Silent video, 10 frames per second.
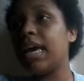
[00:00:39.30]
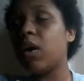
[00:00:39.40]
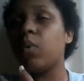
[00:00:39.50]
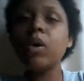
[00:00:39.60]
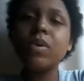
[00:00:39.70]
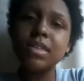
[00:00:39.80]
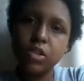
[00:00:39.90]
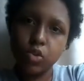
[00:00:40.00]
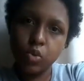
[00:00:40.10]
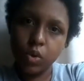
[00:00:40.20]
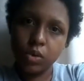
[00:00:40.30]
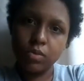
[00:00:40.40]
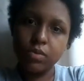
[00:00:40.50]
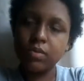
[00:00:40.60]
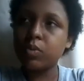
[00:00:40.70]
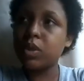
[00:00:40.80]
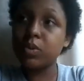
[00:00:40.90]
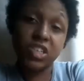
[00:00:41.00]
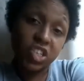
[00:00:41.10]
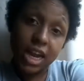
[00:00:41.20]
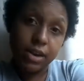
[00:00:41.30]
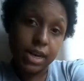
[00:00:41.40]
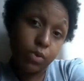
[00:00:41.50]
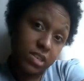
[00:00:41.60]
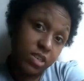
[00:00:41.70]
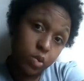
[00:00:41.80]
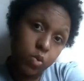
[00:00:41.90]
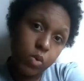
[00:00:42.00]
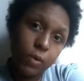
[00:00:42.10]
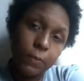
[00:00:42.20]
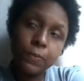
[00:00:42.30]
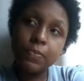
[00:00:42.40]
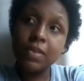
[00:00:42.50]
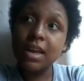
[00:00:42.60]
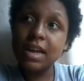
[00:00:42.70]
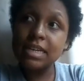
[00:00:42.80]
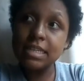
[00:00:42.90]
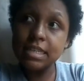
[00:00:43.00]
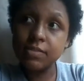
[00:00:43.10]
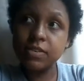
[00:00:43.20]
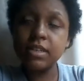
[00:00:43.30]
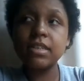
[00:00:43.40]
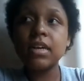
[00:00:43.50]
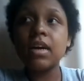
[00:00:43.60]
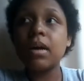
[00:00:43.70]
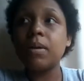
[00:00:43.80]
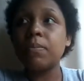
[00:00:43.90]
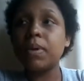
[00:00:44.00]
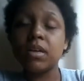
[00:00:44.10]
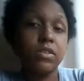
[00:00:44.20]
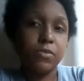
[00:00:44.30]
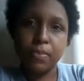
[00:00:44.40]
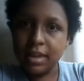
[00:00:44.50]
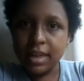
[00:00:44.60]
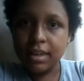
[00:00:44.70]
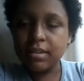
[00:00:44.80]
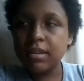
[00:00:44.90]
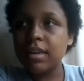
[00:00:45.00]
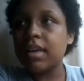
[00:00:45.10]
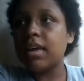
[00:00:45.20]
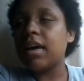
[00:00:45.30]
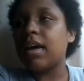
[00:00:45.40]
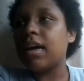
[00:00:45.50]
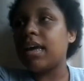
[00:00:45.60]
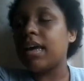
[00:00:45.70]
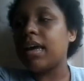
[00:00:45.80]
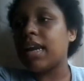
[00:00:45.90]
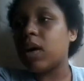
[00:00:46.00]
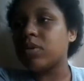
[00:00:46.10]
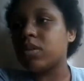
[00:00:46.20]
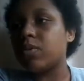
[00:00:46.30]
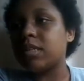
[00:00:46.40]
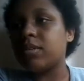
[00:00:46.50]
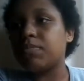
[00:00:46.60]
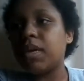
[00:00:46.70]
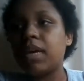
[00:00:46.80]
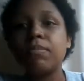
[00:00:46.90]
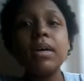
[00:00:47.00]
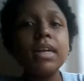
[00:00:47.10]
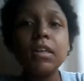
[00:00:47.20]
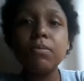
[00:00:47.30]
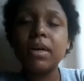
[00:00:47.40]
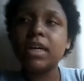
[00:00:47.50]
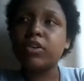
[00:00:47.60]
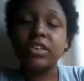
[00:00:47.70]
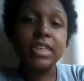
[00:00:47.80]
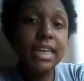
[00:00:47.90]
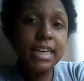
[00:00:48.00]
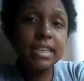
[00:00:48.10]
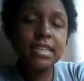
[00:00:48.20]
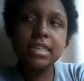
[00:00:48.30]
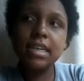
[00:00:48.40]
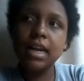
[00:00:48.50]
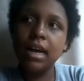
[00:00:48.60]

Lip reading: when I was at school, when I was a child and I was at school, I suffered because of bullying. And I was always being bullied by other kids.